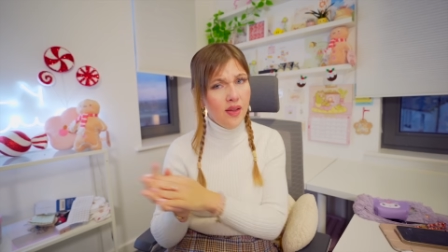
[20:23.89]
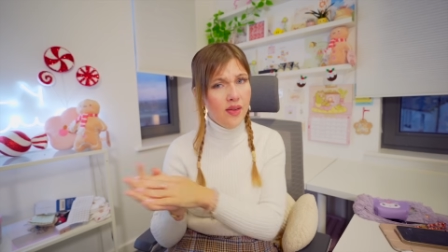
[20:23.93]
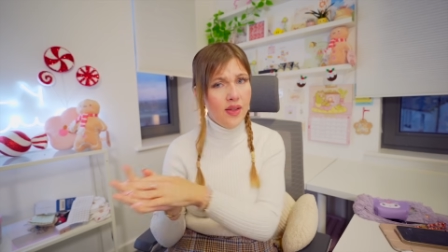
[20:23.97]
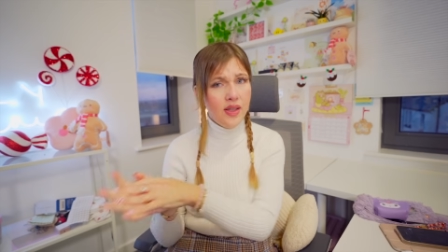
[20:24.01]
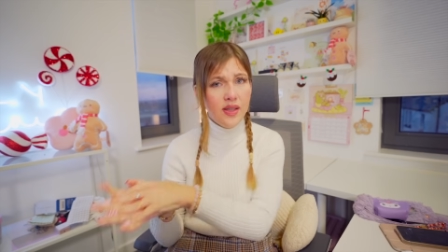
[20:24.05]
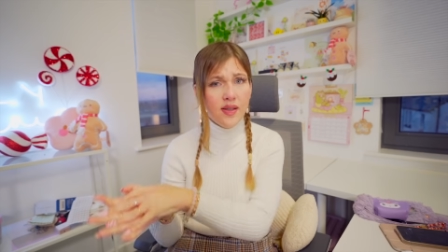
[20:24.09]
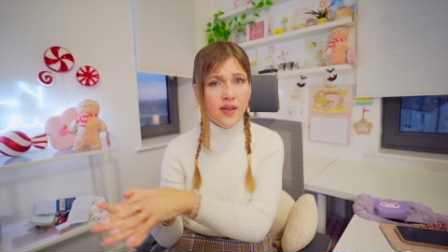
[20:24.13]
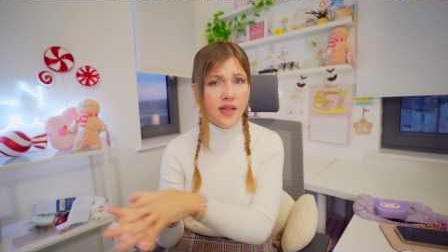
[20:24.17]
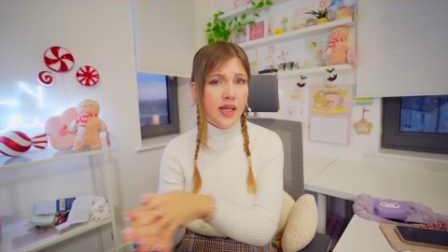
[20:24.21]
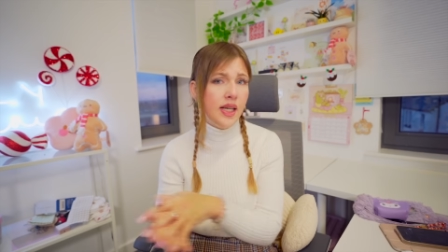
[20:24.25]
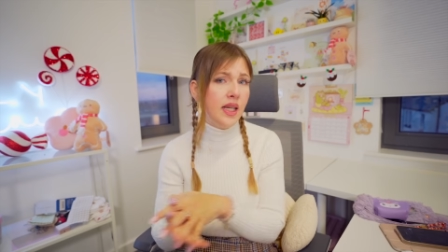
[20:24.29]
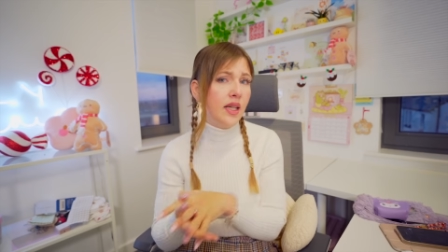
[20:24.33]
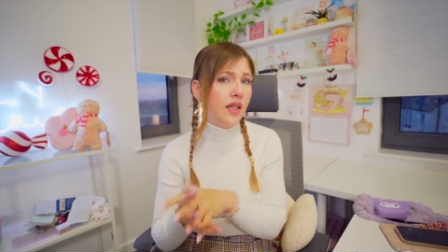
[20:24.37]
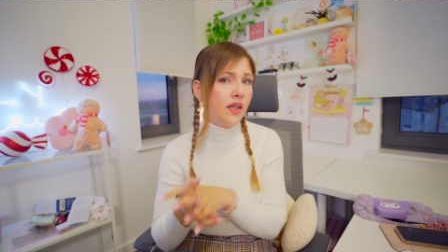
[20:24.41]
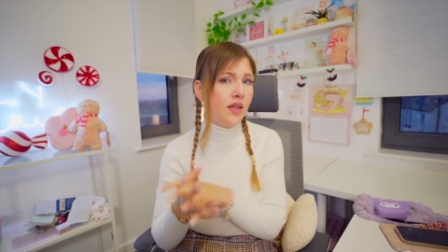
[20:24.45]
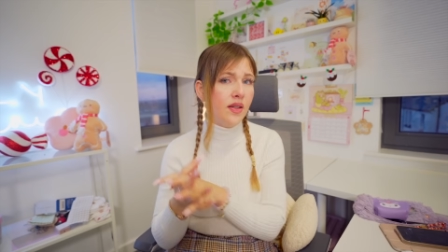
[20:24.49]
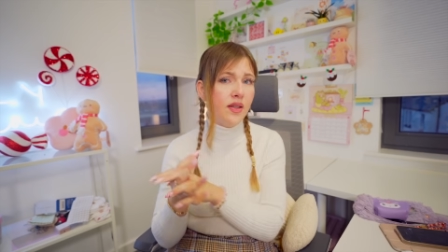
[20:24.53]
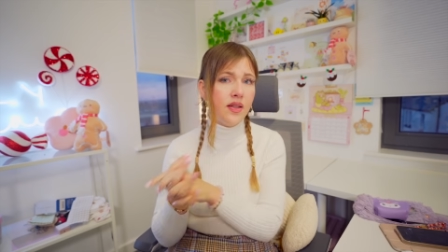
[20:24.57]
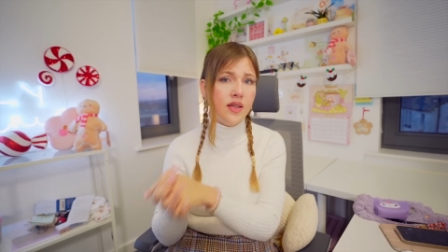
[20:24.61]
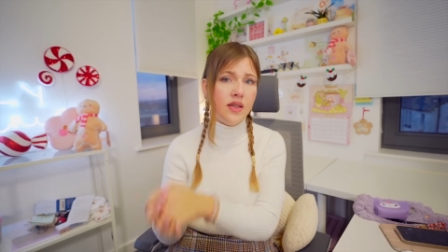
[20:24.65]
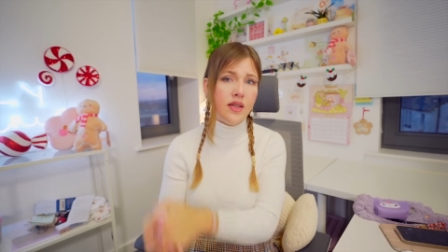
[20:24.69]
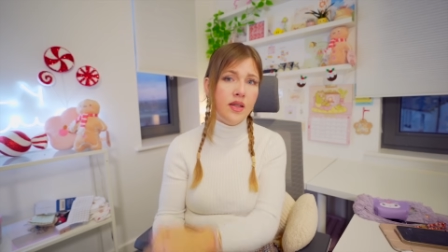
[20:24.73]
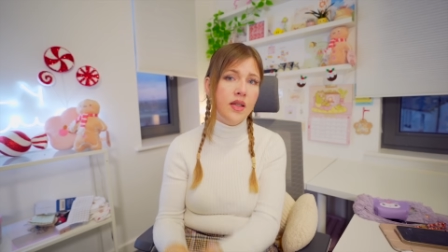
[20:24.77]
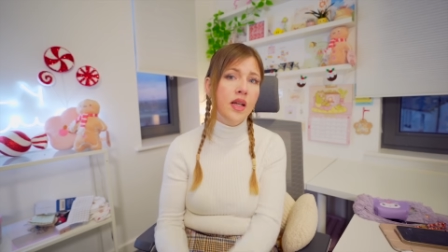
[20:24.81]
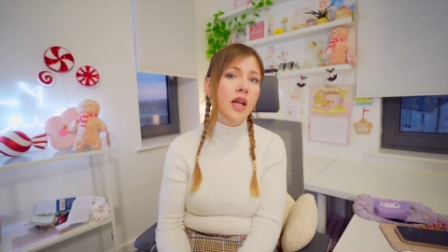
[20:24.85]
the stickers
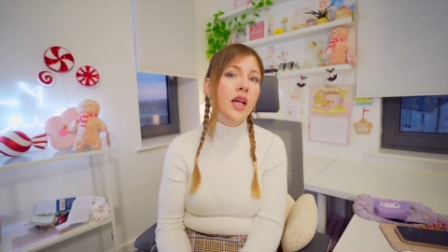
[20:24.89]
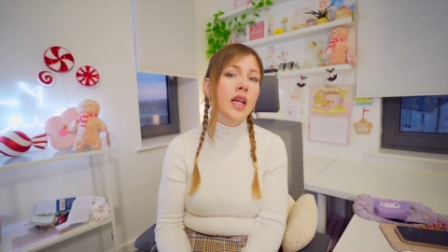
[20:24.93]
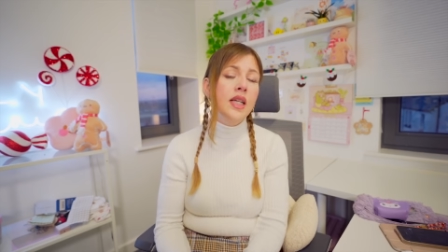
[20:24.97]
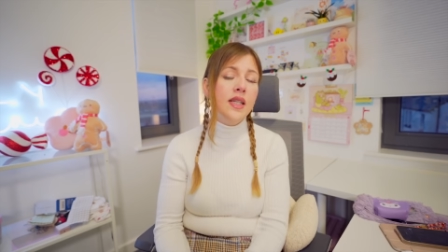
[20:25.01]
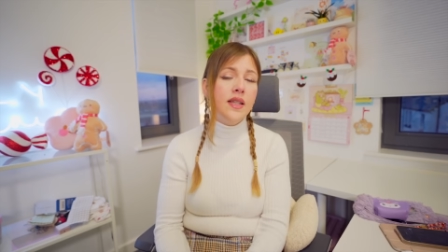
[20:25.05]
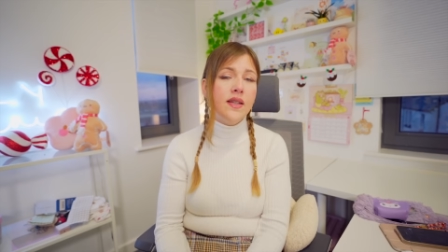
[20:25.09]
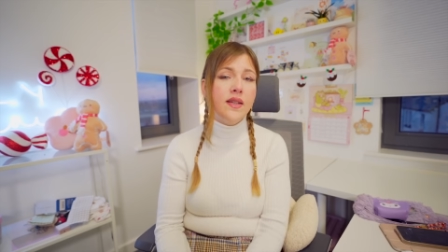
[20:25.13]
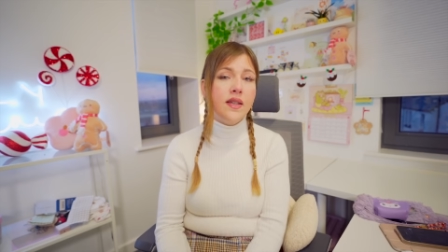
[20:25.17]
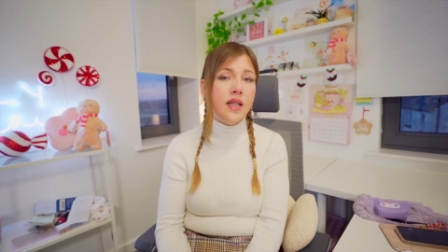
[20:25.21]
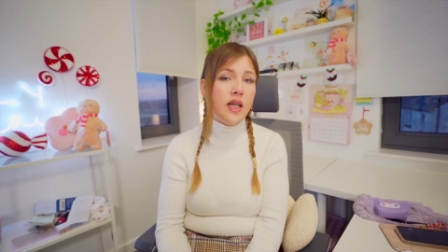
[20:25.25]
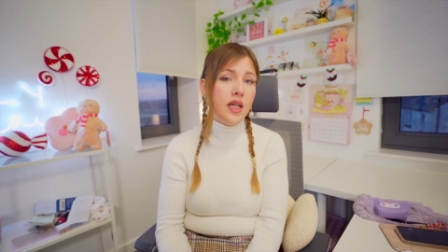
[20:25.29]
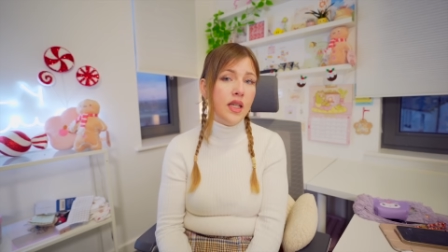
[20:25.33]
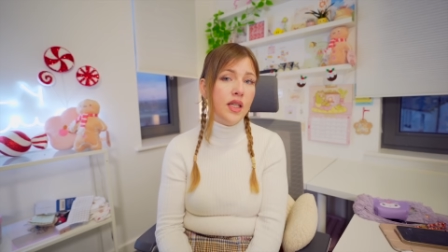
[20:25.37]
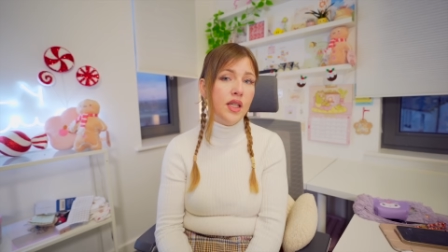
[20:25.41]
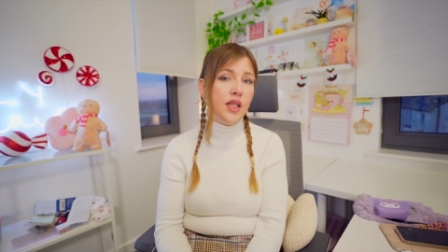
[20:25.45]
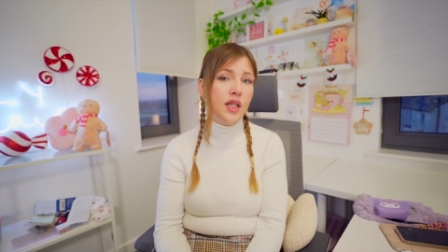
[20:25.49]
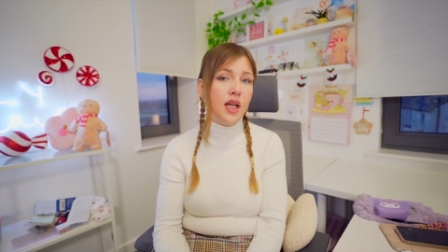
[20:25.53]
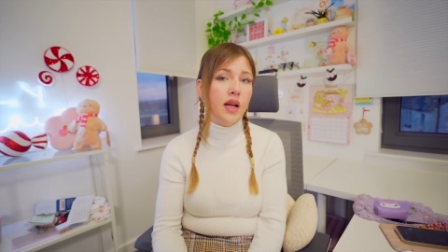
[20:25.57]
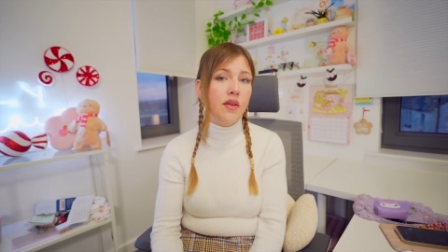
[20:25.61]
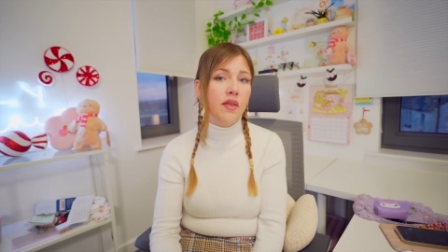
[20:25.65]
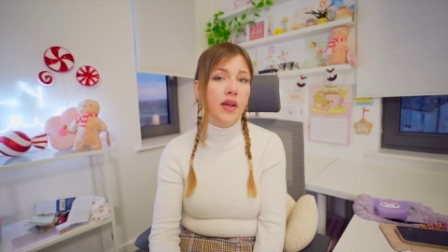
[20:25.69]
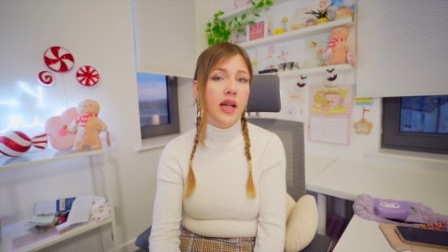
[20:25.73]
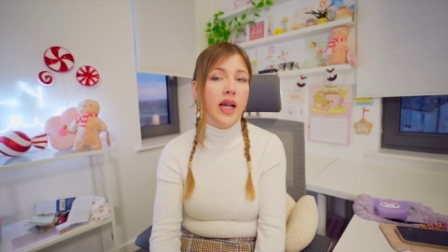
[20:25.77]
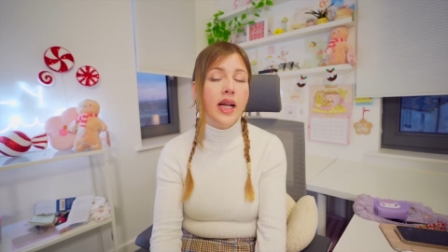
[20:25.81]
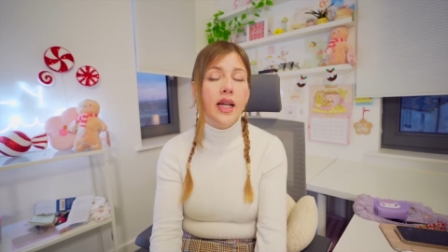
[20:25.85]
and
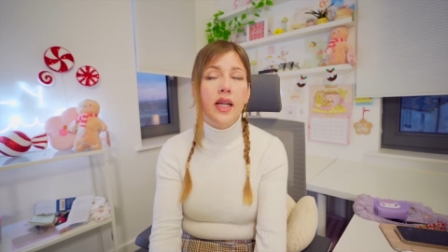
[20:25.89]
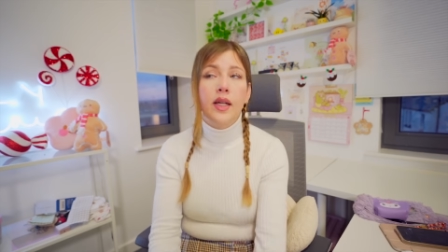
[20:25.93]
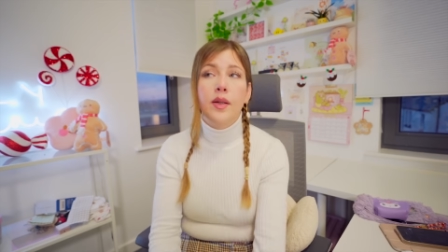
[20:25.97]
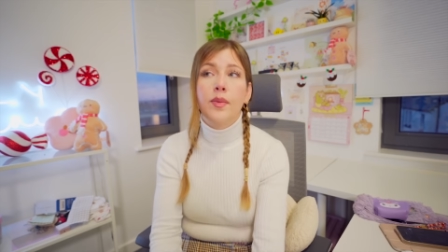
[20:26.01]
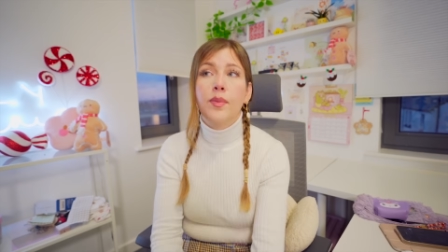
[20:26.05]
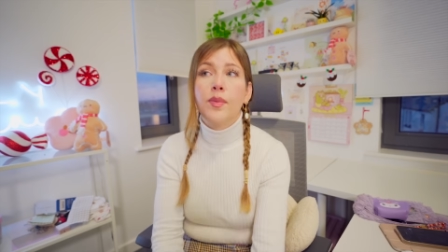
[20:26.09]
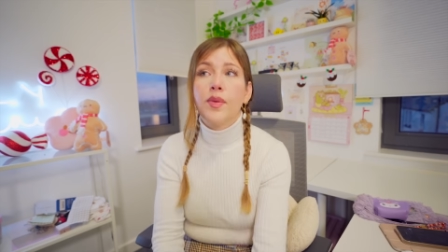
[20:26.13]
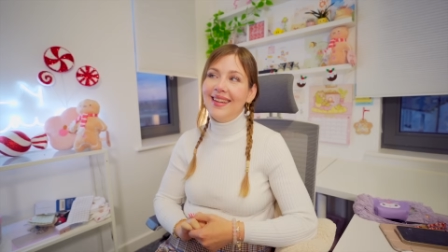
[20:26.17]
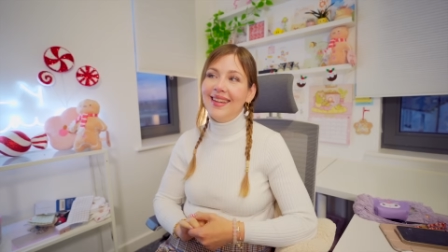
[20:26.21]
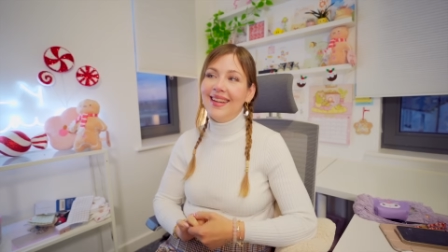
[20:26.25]
stationery items